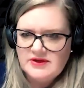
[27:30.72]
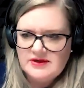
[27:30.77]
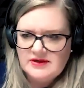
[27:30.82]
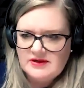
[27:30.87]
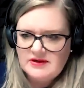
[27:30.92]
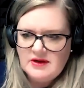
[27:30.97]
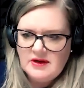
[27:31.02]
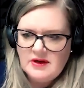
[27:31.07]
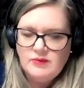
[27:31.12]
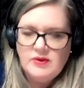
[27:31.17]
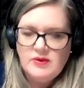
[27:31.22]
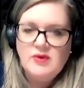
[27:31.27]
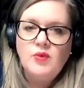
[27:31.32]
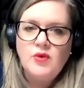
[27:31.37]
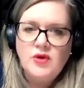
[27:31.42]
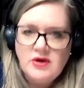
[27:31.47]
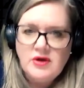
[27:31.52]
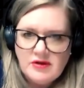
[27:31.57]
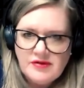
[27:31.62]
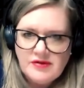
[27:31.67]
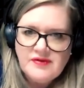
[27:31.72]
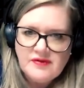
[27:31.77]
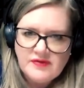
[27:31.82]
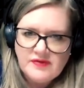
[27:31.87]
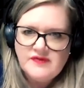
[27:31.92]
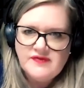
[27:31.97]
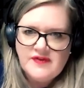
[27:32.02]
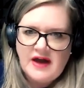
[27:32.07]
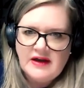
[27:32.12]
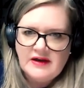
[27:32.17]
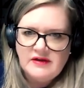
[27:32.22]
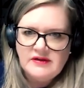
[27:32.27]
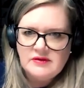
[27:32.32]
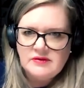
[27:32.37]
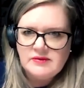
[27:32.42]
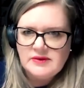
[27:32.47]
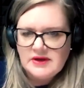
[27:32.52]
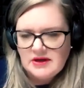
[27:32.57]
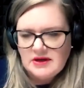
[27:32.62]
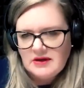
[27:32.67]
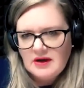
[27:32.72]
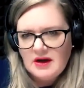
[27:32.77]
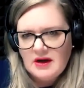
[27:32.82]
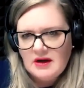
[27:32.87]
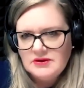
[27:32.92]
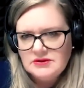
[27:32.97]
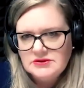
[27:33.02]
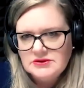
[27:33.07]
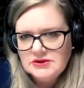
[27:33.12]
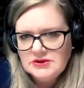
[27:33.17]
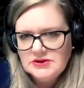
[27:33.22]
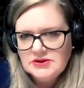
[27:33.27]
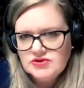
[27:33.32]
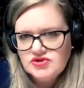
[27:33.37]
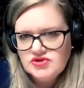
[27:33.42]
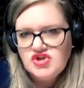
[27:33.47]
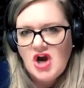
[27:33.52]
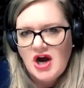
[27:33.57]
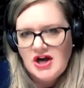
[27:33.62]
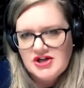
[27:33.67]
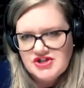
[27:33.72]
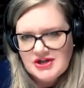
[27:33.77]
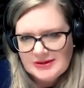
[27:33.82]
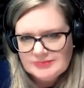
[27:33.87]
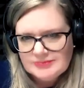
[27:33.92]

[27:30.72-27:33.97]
we're yeah. we're worth the value that we are charging